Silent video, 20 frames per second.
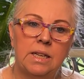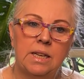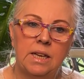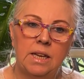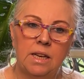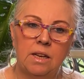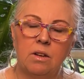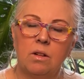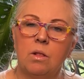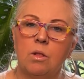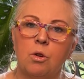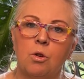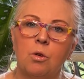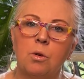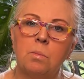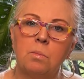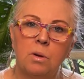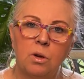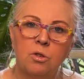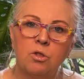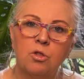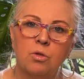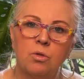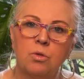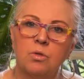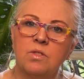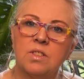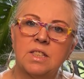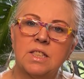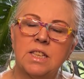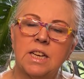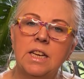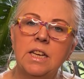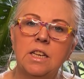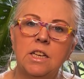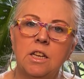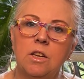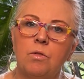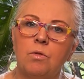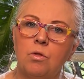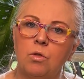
heal your emotional state if